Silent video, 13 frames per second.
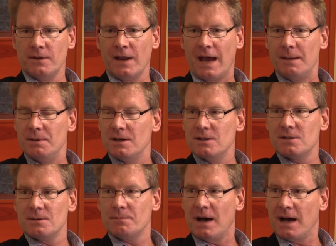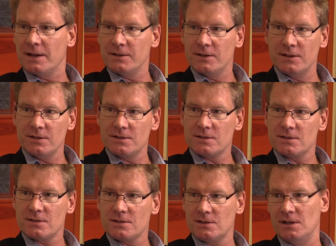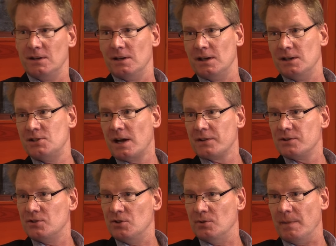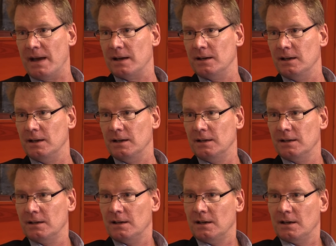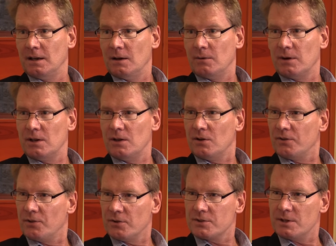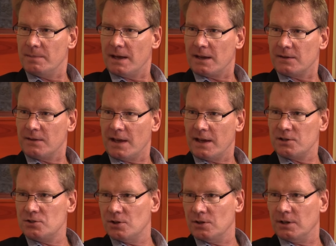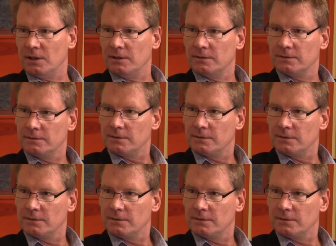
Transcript: neighbors and partners, see each other's humanity? What are your thoughts about that journey?